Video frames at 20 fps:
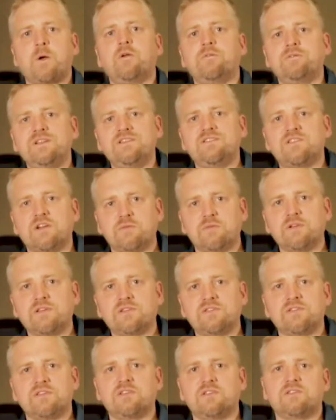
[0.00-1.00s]

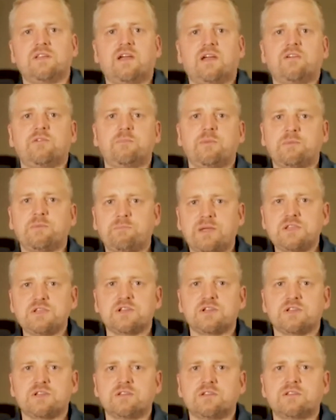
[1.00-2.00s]
services that I've
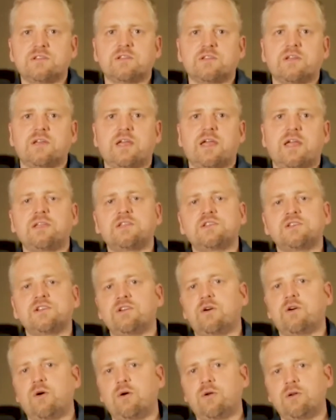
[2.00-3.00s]
mentioned actually
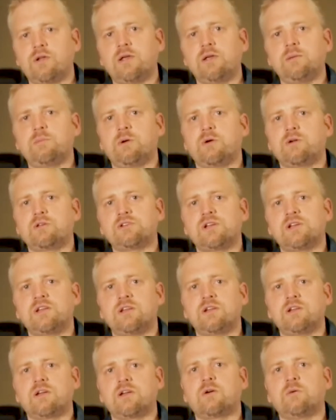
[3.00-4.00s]
on a blockchain
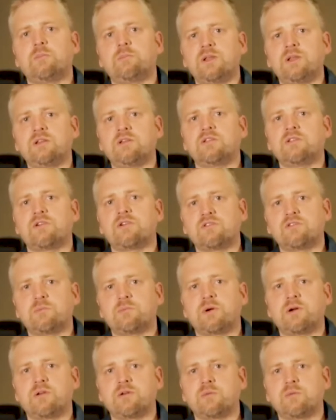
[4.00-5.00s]
in a completely
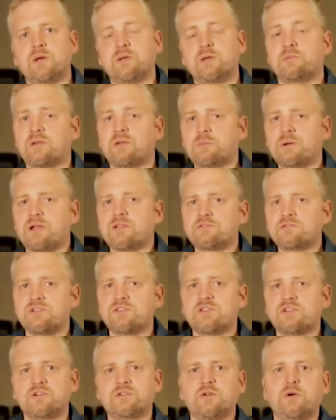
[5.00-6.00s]
transparent way. Some countries
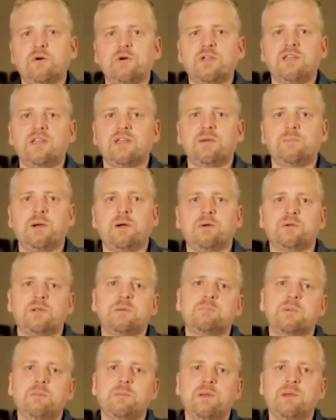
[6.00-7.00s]
are talking about
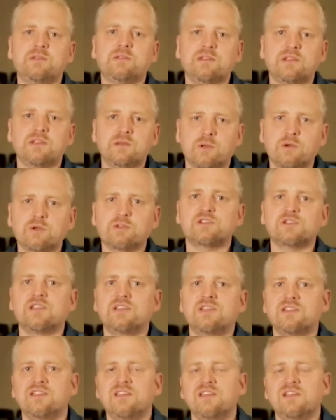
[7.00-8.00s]
implementing
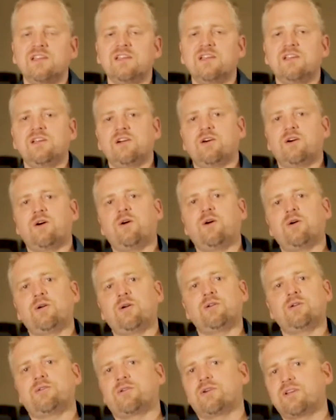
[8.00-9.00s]
blockchain
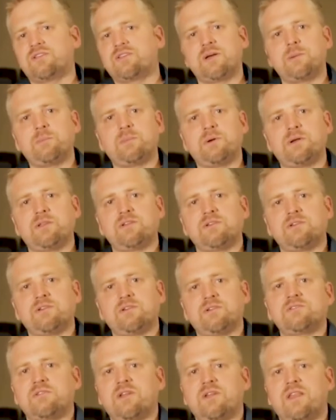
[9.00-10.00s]
on, for example, the
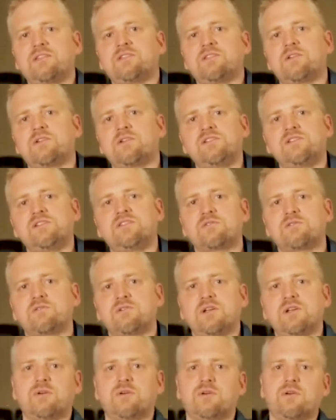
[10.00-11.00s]
rent
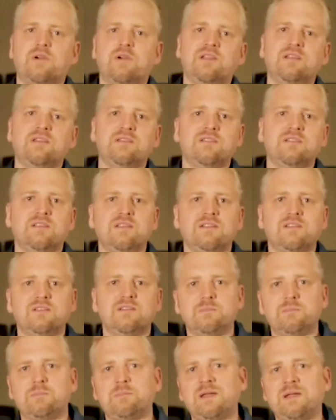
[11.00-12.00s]
registry or in
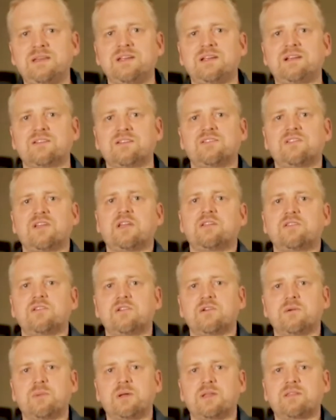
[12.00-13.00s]
medical
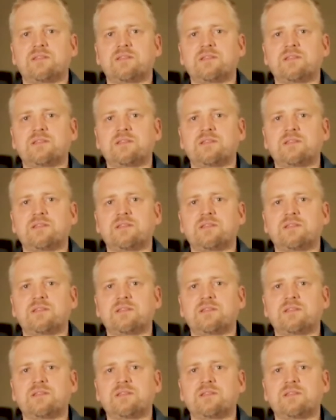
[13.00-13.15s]
sector. But